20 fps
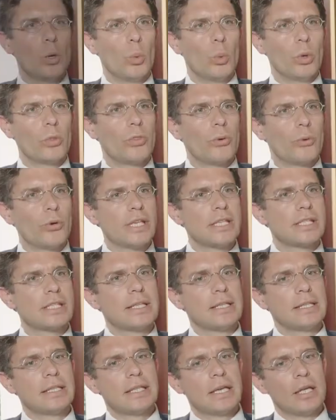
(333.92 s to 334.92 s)
With the
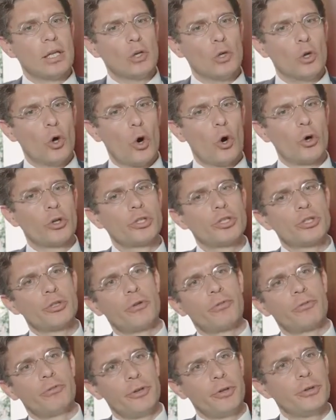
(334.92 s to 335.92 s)
recent launch
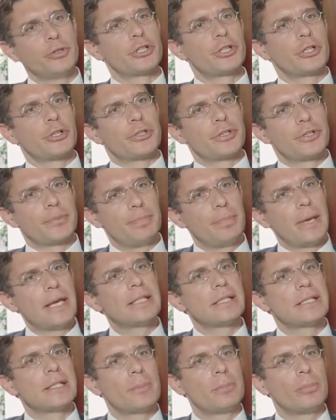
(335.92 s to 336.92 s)
of futures
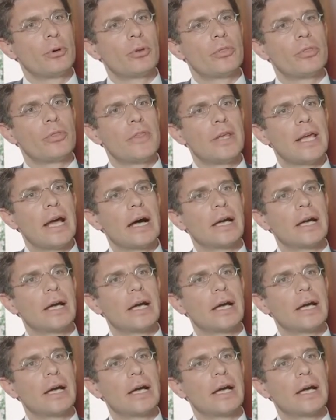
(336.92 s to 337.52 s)
based upon the